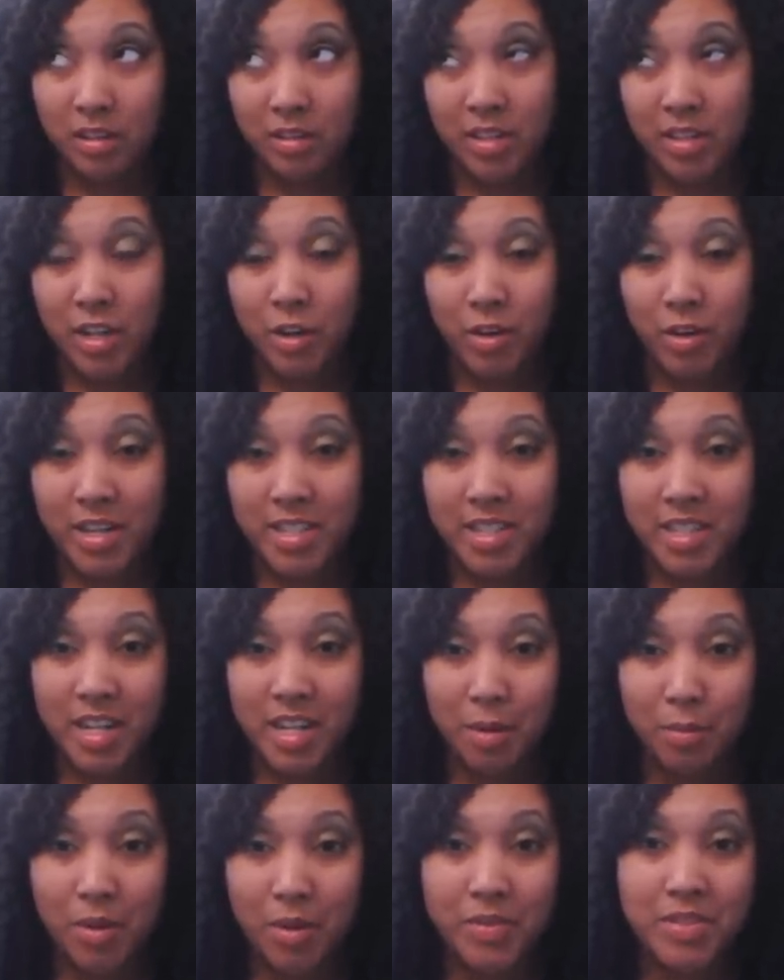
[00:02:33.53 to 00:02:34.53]
decrease the
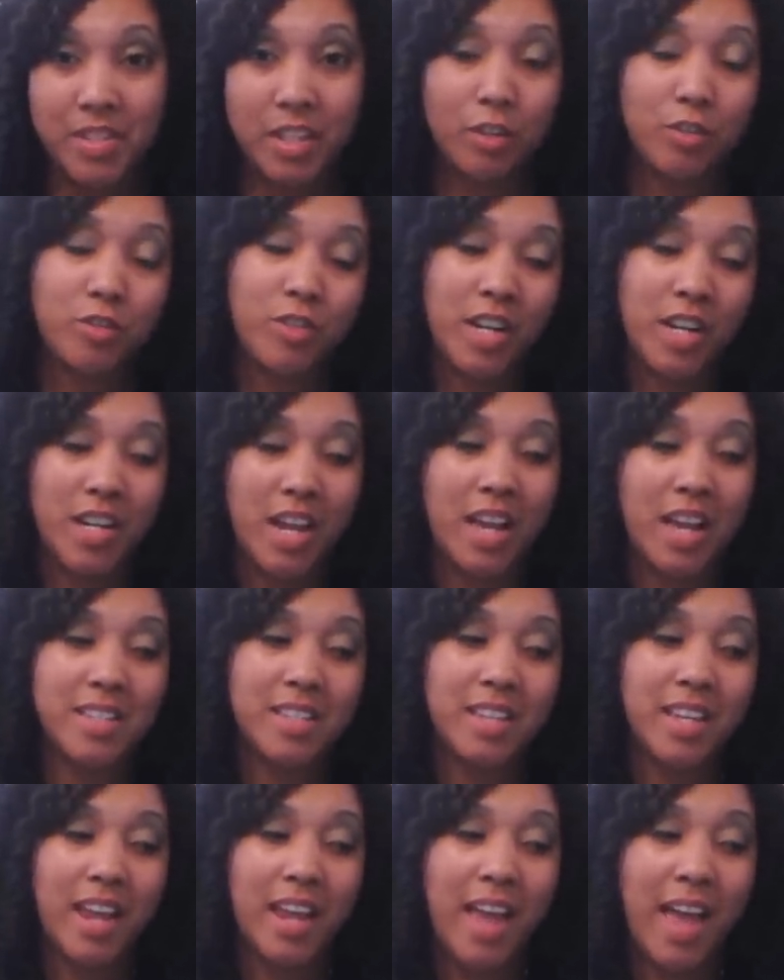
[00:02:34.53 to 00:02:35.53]
number of single strand
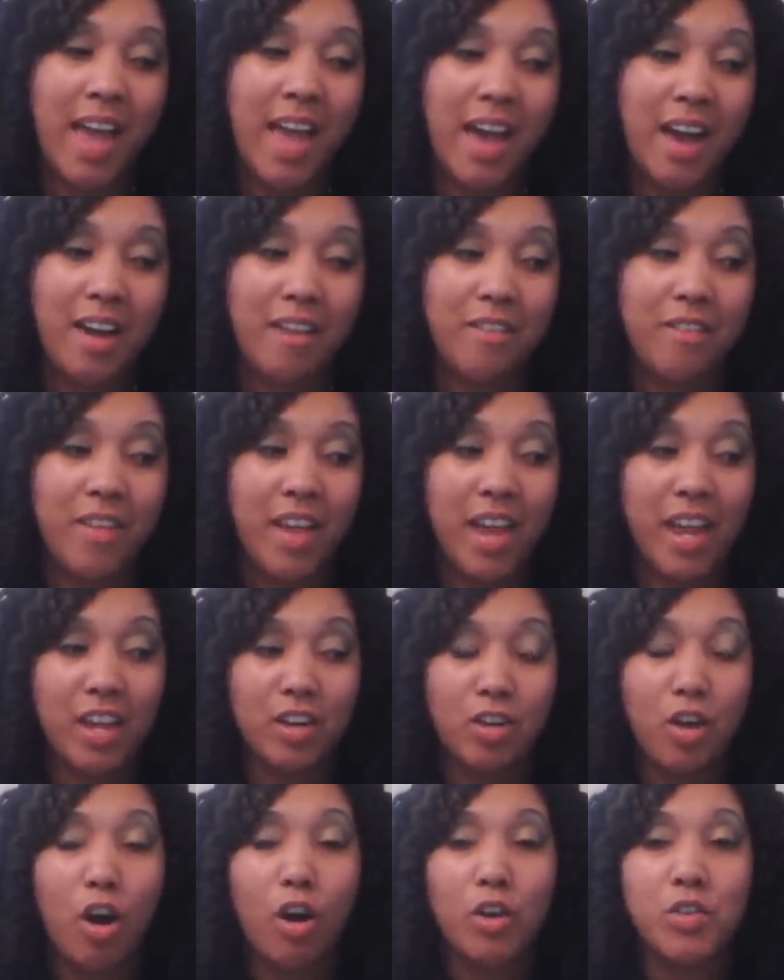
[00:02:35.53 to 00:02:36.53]
knots that I have
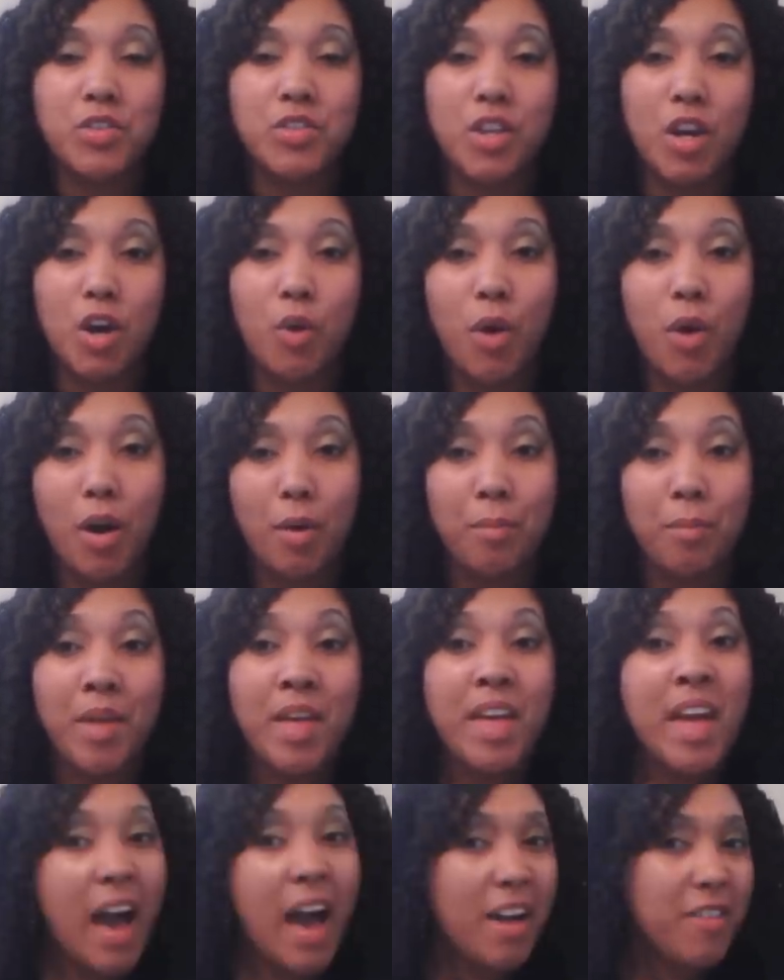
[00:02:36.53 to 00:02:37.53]
and also um,
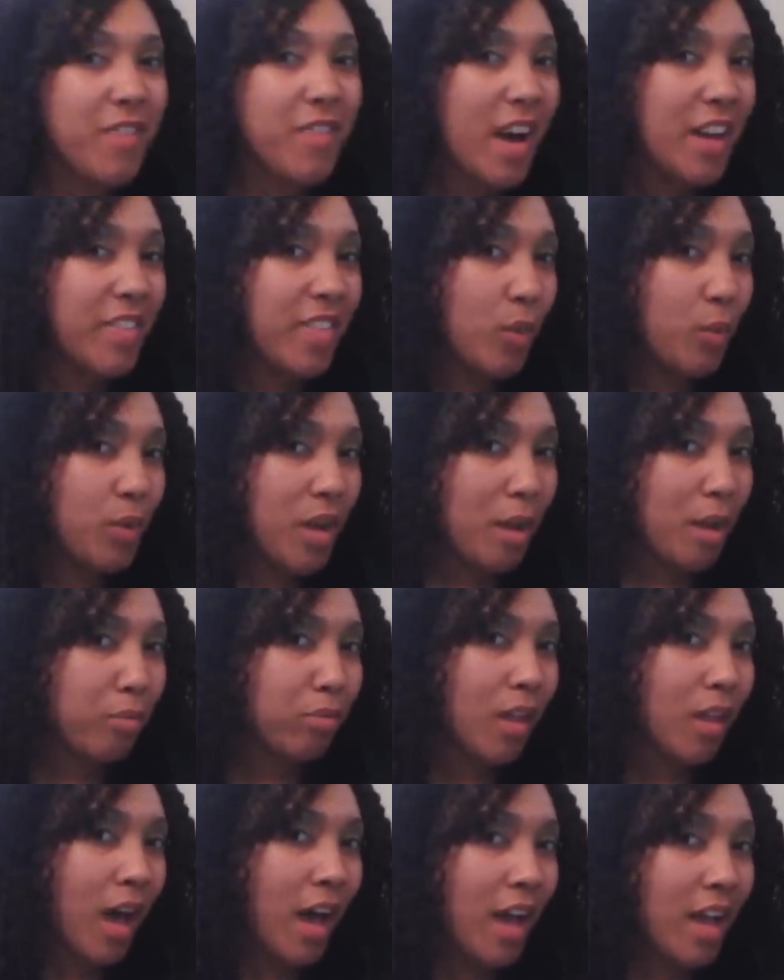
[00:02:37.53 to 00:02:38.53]
I find that when I
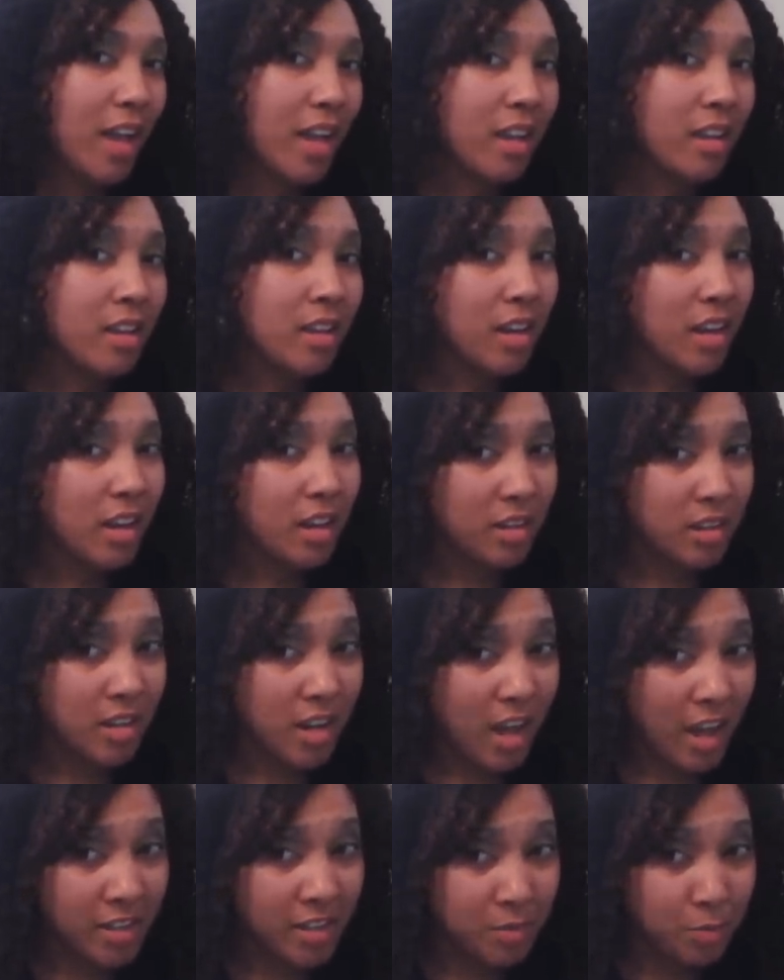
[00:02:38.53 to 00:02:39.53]
apply a
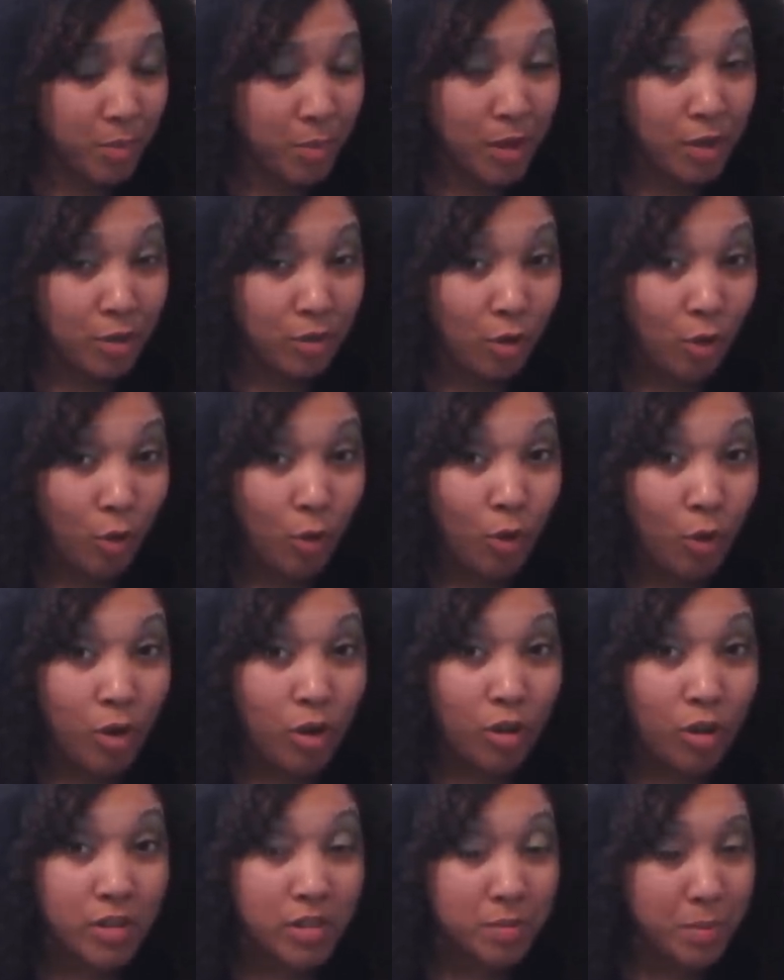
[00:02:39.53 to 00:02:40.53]
nice butter or
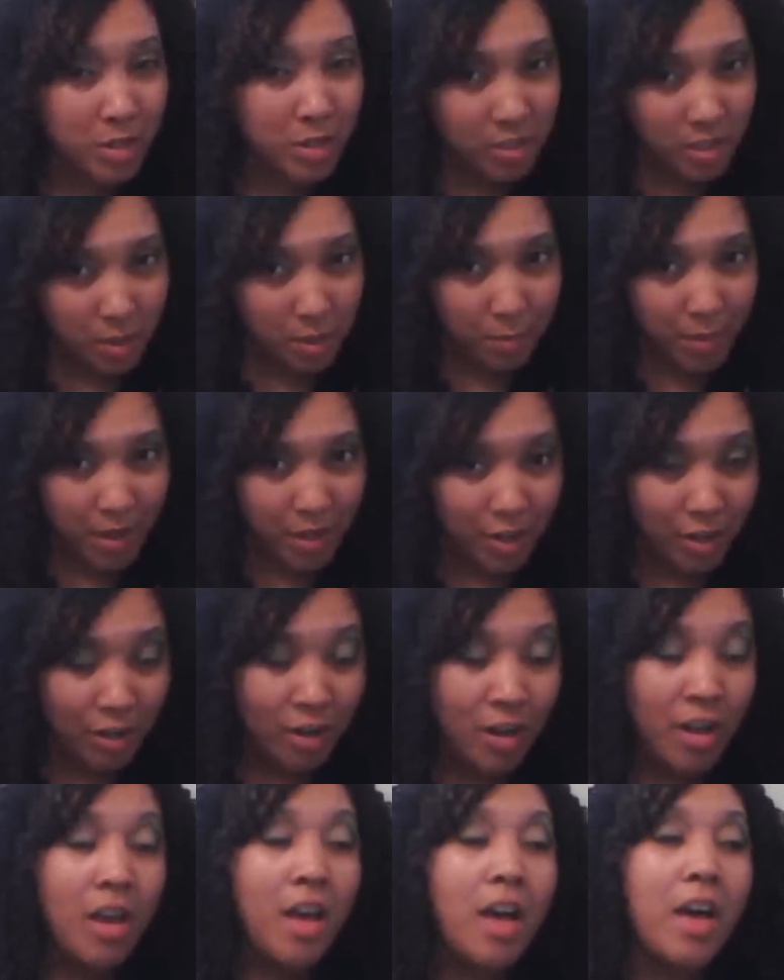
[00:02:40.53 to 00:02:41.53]
oil, especially a butter,